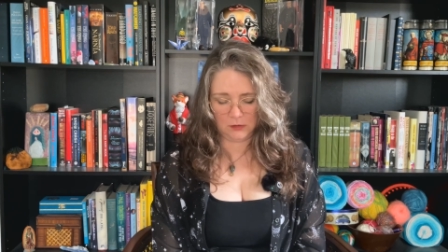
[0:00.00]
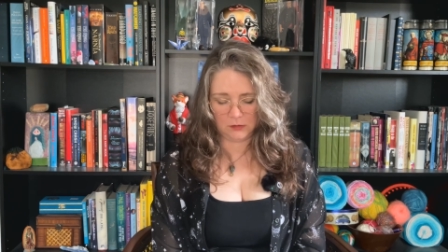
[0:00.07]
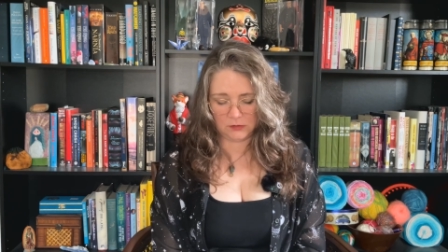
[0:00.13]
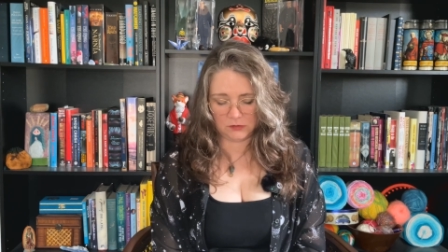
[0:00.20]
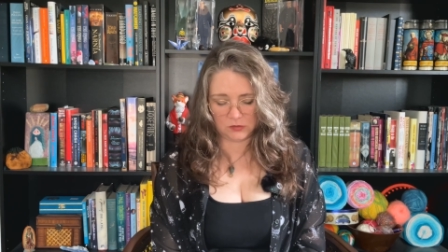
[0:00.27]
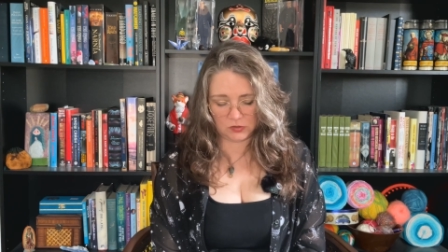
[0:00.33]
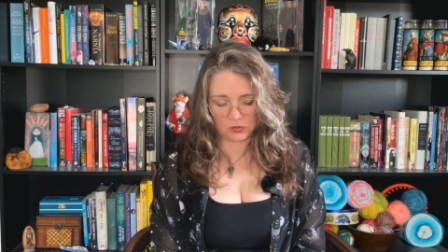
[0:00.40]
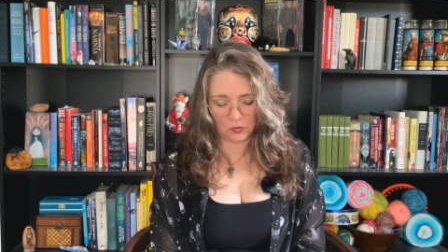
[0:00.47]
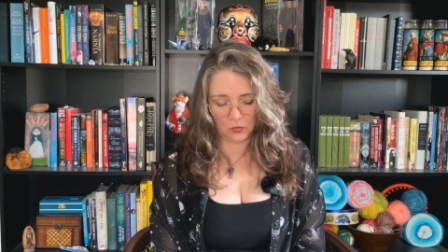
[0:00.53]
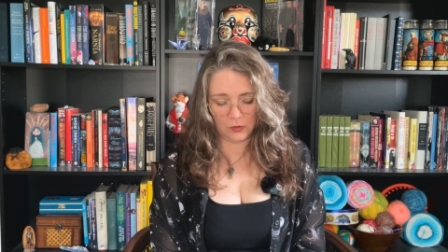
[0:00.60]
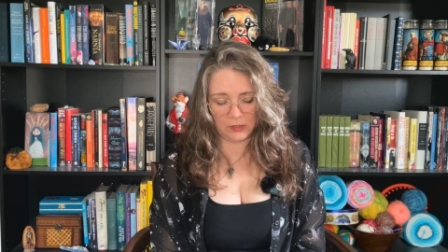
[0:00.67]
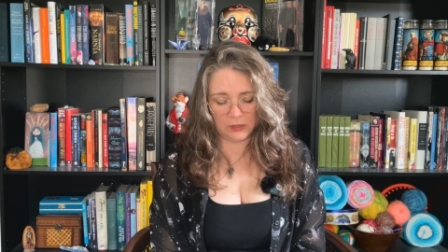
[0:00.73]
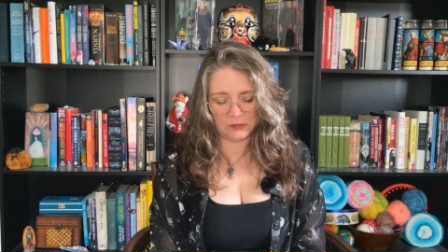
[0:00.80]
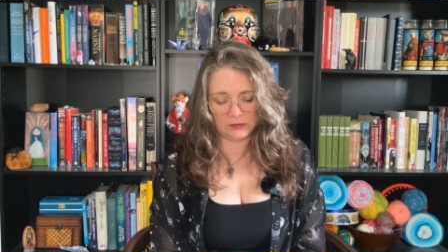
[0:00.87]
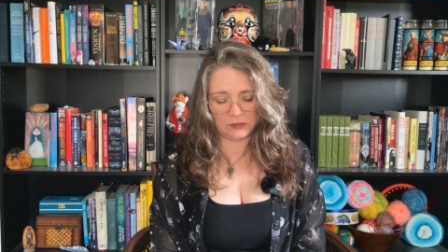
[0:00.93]

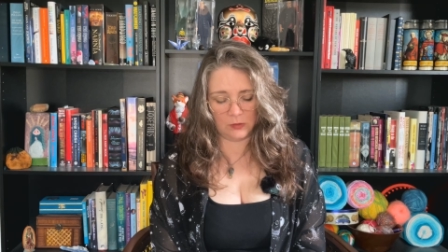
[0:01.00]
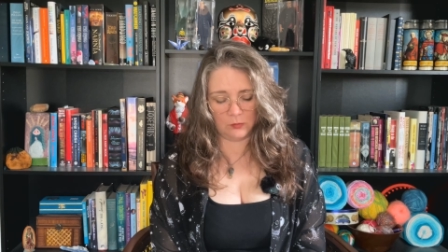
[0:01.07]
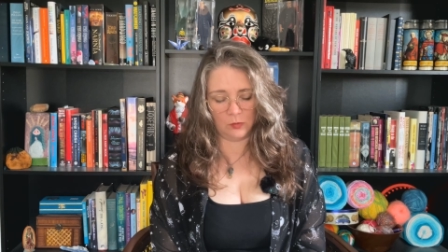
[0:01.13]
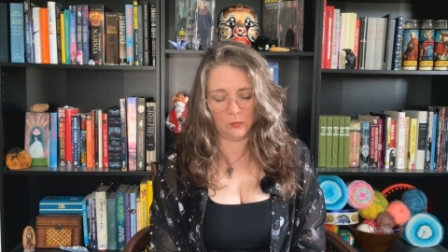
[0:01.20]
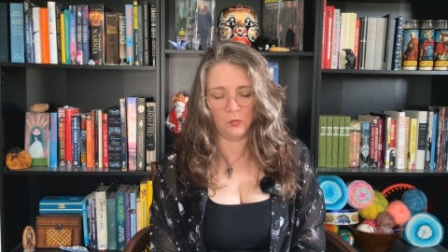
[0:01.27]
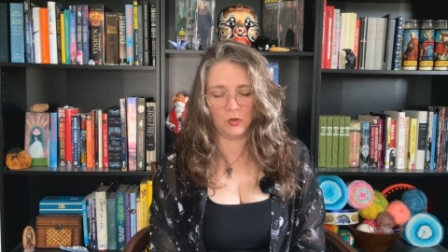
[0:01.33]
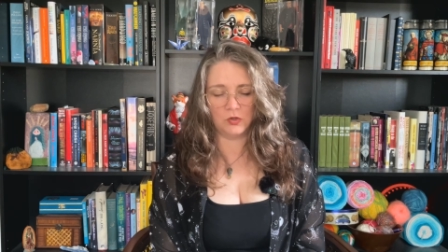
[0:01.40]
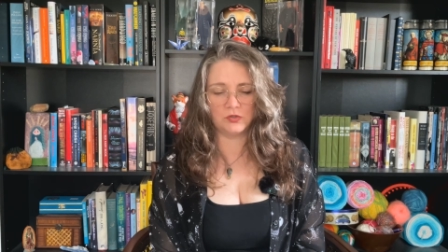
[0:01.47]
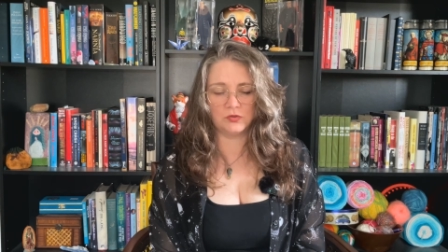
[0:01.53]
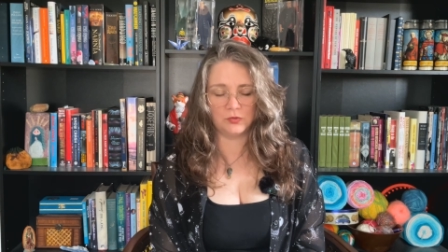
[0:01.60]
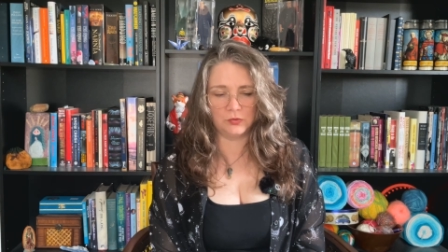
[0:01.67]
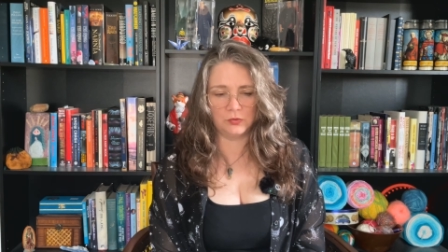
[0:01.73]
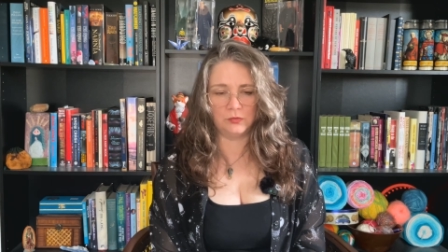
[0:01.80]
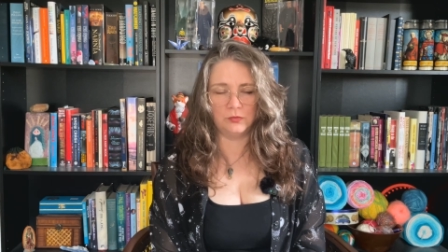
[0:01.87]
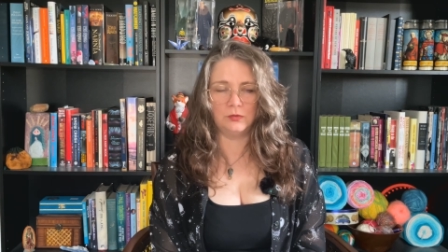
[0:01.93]
Stories that were more
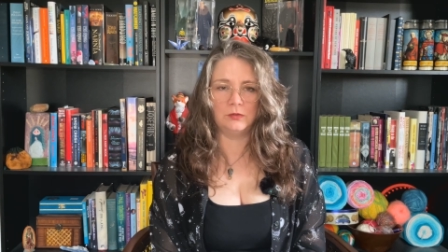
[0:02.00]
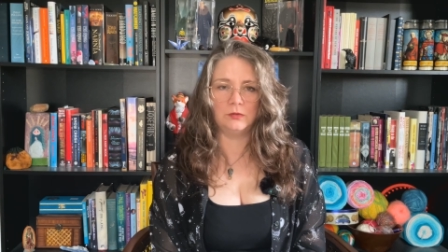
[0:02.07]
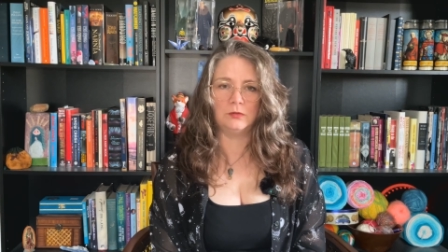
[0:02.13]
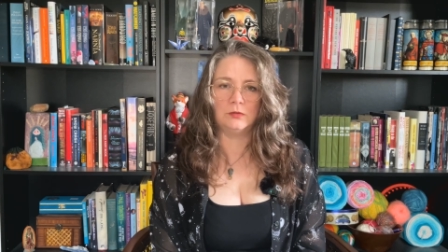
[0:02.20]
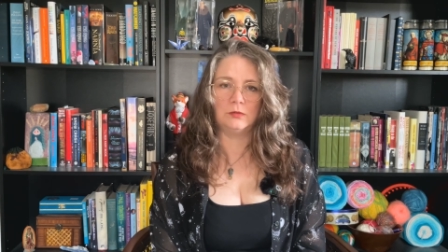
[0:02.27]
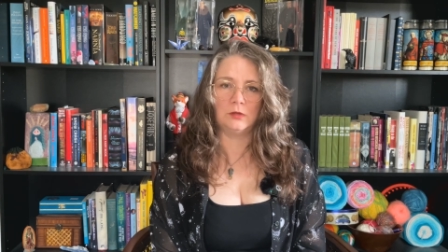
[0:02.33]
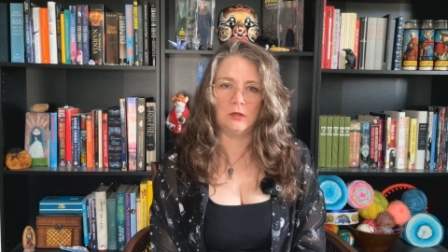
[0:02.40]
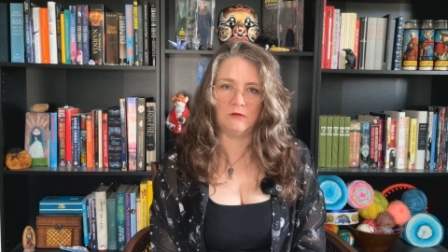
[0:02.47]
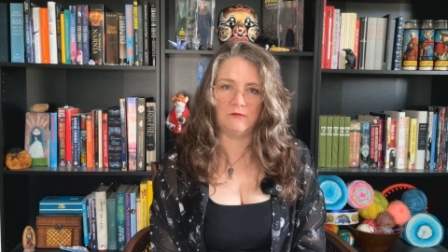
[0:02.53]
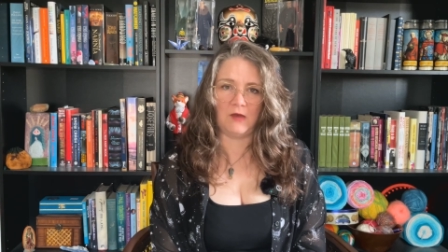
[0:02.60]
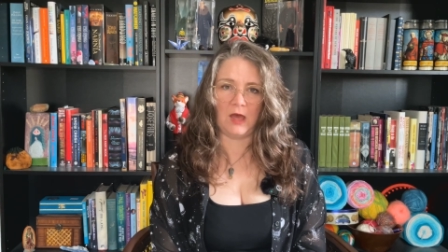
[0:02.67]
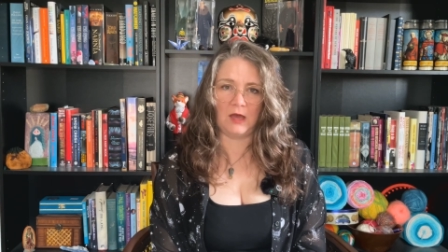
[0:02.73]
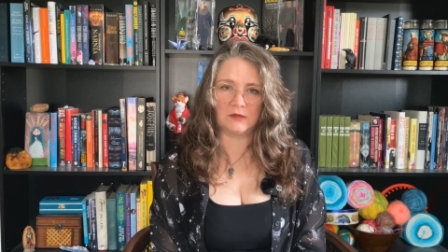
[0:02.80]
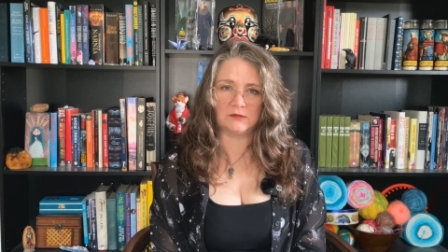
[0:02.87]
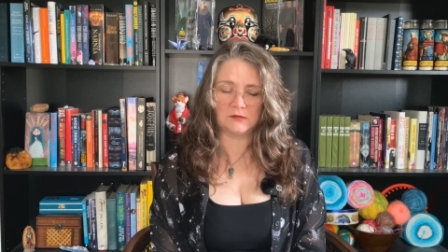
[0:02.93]
true than
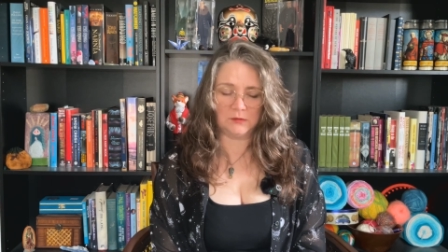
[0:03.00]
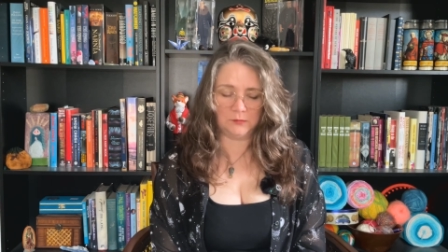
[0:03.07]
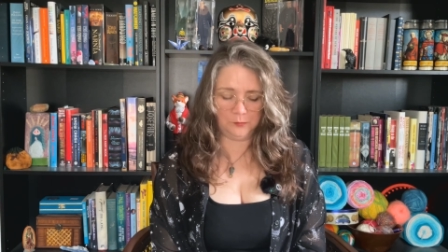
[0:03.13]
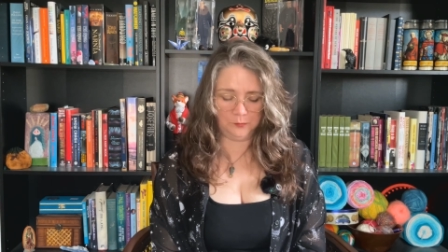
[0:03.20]
facts.